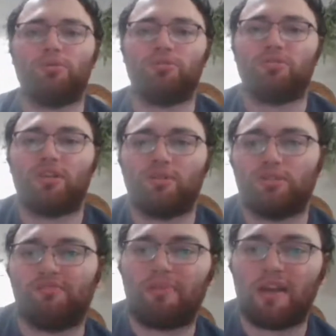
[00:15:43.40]

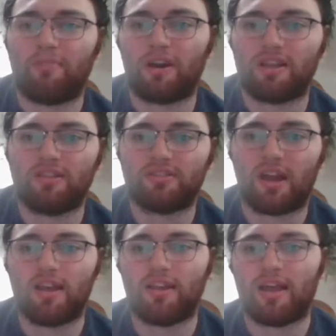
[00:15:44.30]
stills of Bad Bunny's
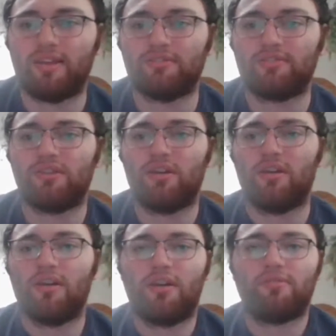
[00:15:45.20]
highlights.
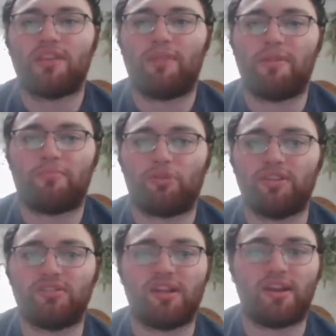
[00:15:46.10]
Damian
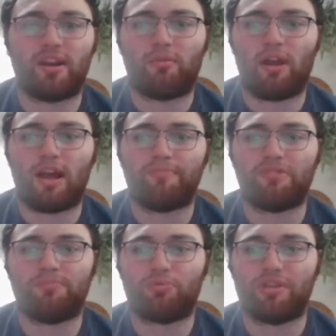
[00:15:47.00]
Priest then
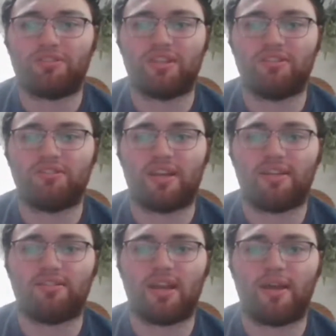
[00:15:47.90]
interrupts. Priest then
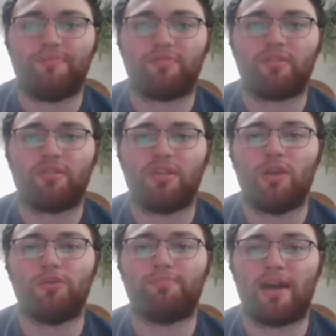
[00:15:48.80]
says that
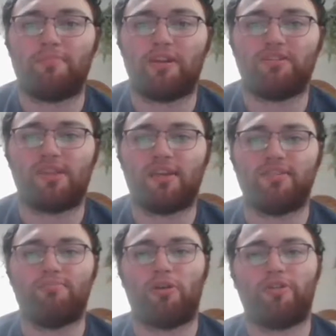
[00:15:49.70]
he was Bad Bunny's
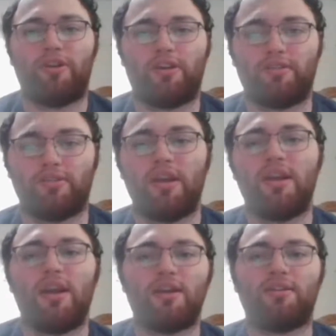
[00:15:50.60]
tag team partner,
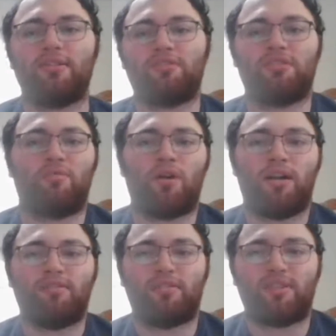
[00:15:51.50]
and he doesn't
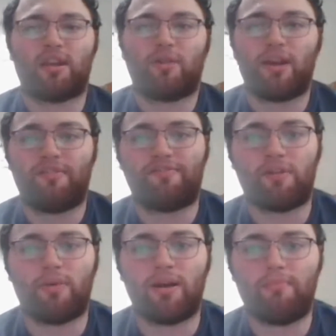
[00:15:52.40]
want to take credit
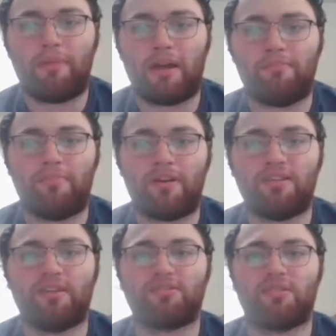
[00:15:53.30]
for what Bad Bunny